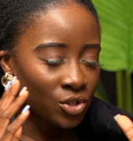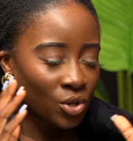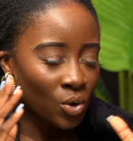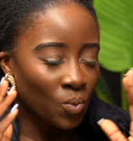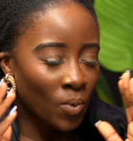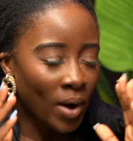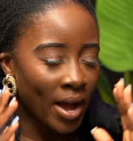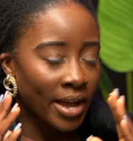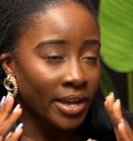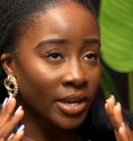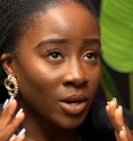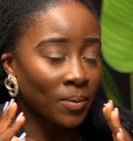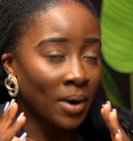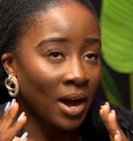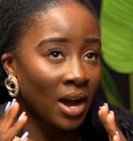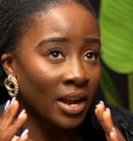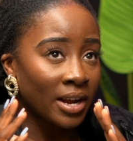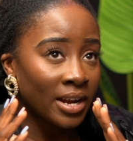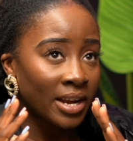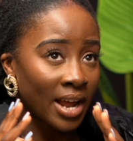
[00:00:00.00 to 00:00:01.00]
to where
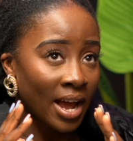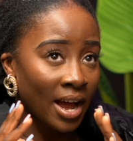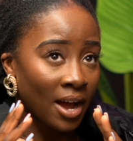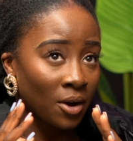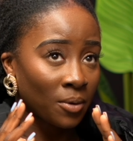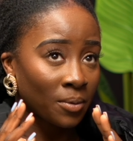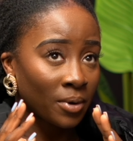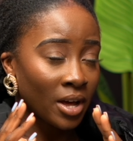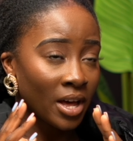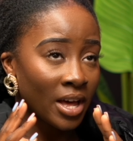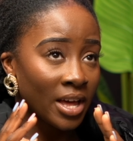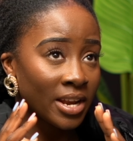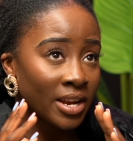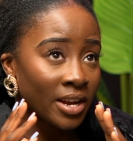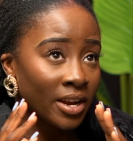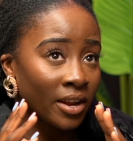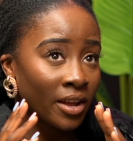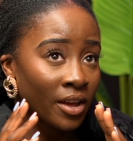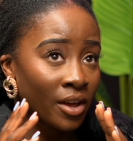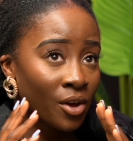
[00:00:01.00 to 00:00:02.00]
you are now
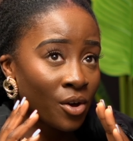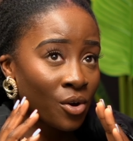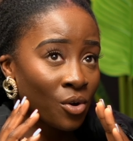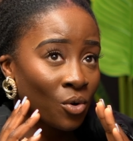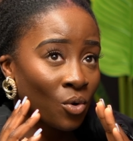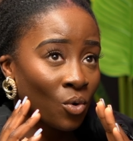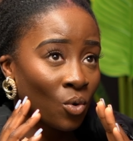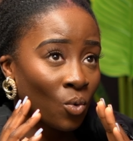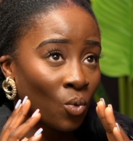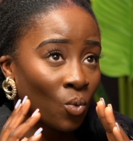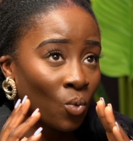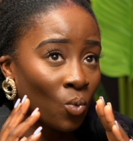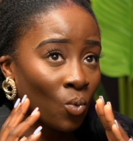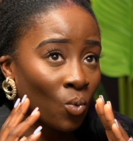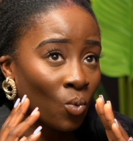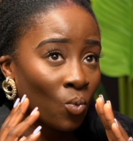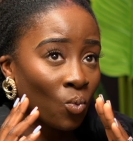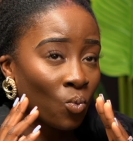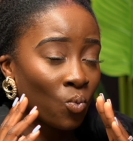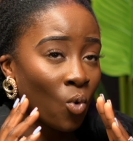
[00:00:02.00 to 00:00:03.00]
and
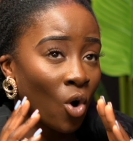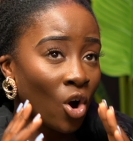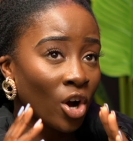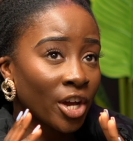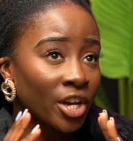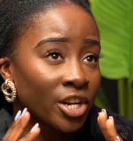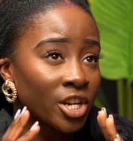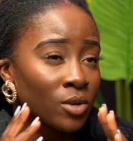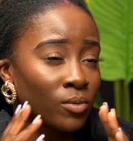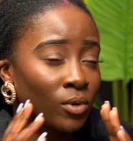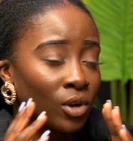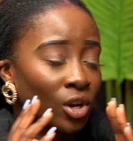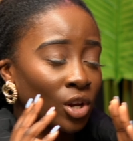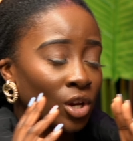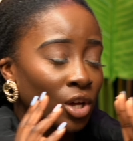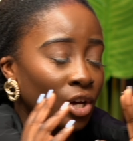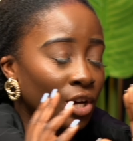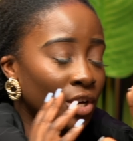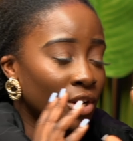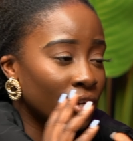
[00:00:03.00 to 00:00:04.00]
what can you
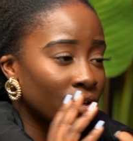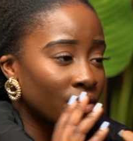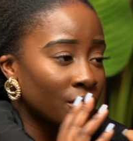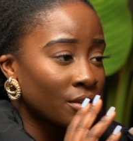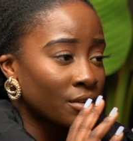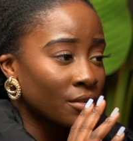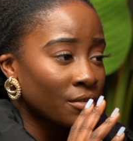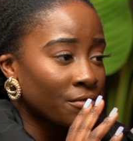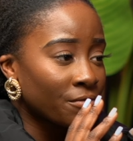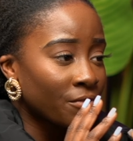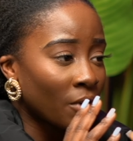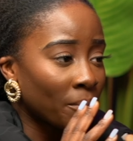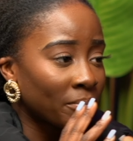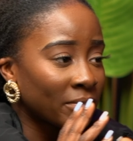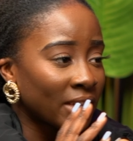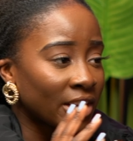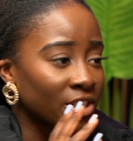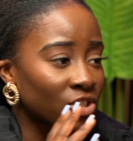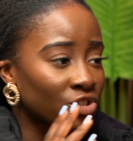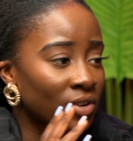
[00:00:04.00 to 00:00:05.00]
learn
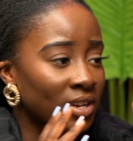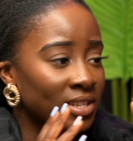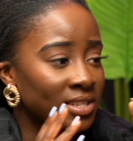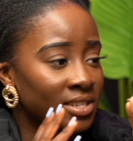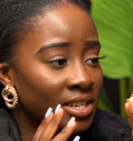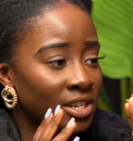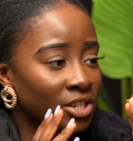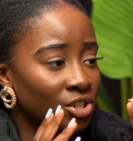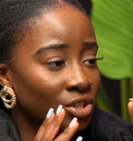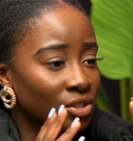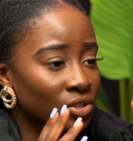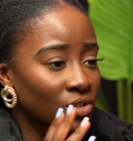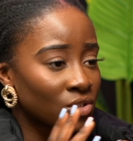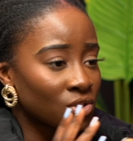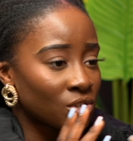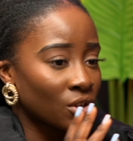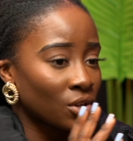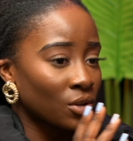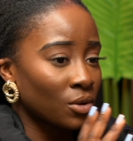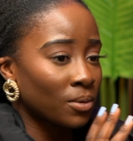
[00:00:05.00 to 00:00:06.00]
from that transition
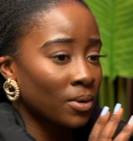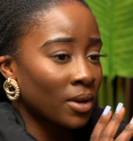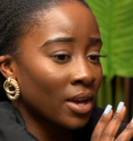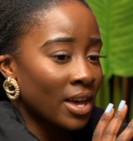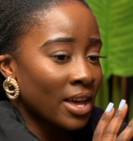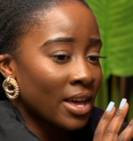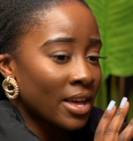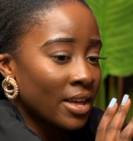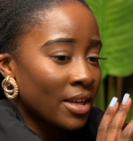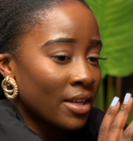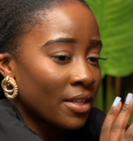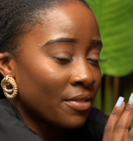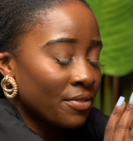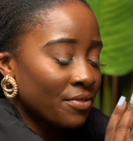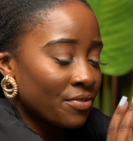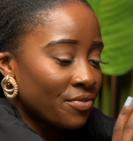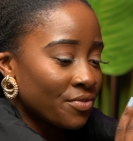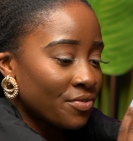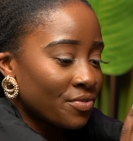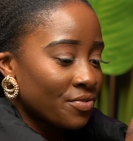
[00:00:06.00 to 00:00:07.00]
to
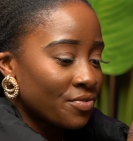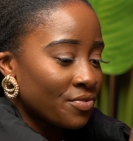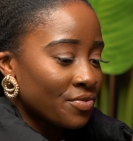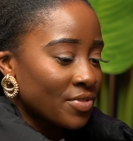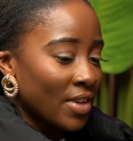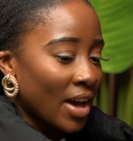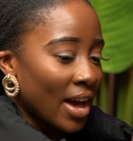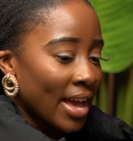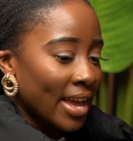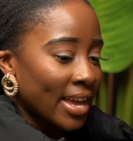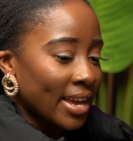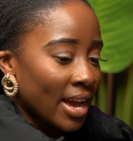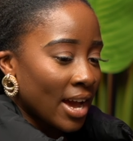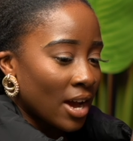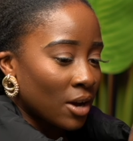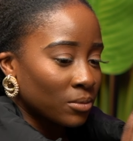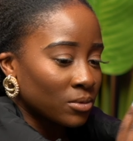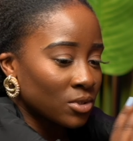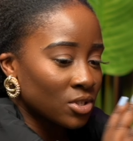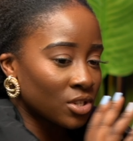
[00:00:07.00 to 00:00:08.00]
that
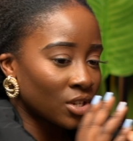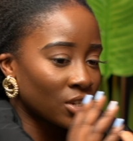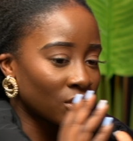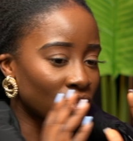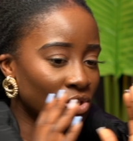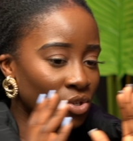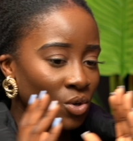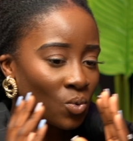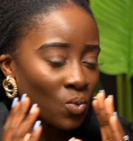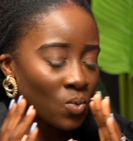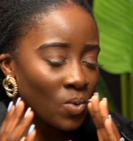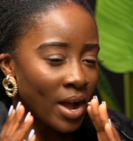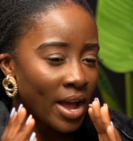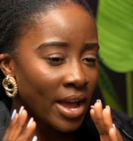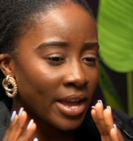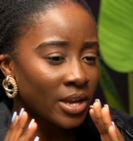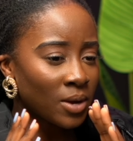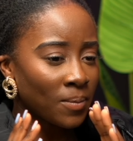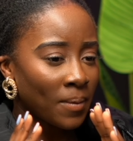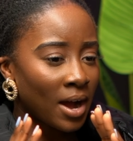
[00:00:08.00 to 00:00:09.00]
encounter to
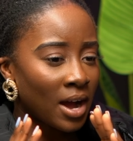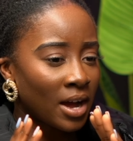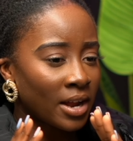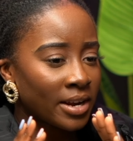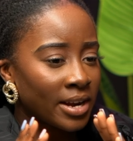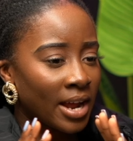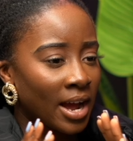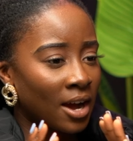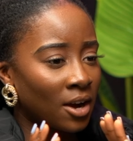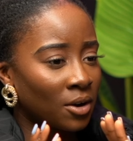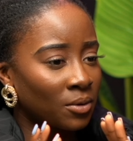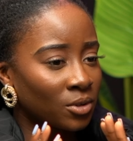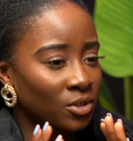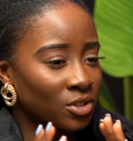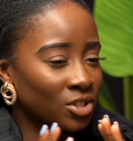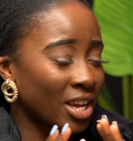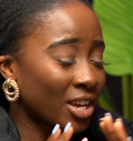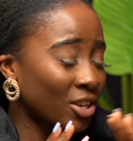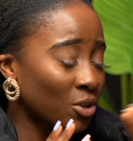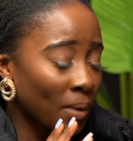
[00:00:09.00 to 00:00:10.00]
where you are now
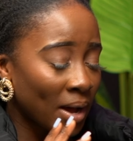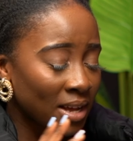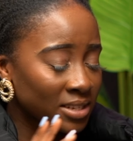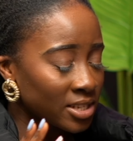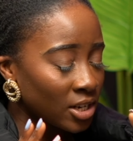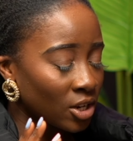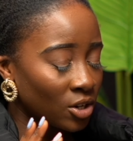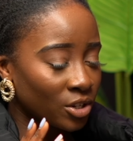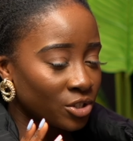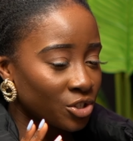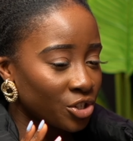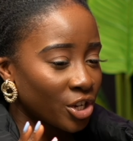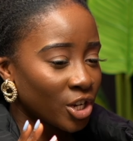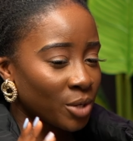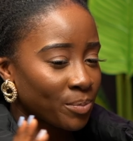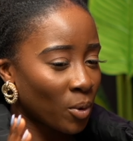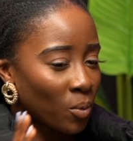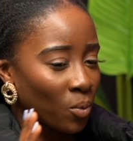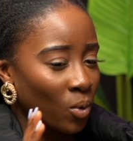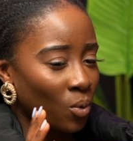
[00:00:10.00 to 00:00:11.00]
yeah you are still on a
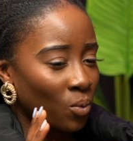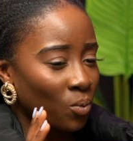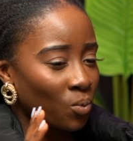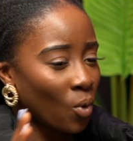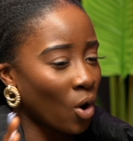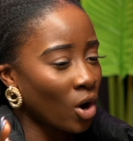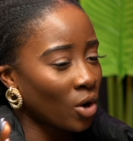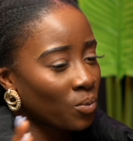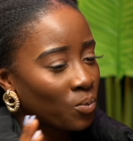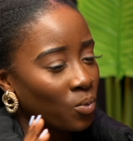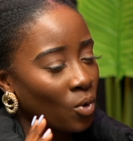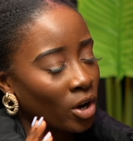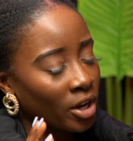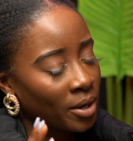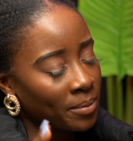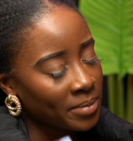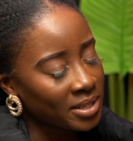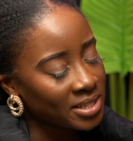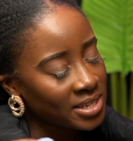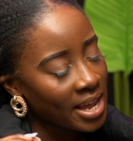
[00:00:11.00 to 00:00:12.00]
journey but what what, what
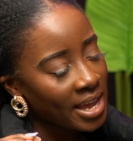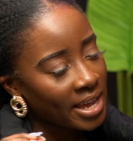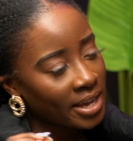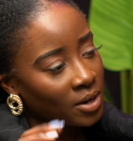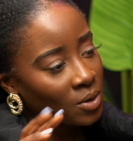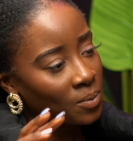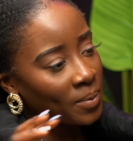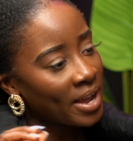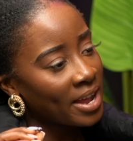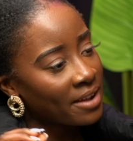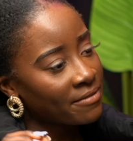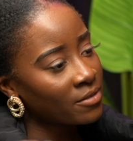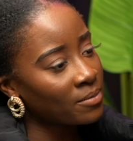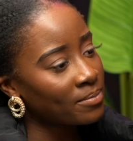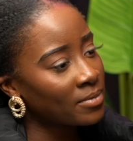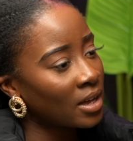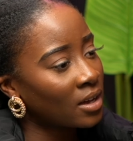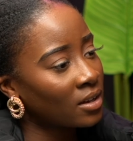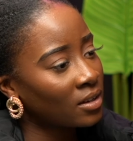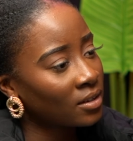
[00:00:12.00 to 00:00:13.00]
can be taken away
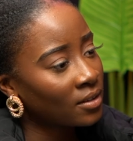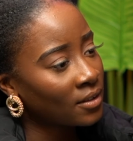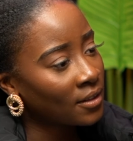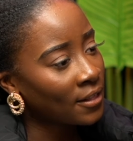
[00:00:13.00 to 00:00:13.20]
from that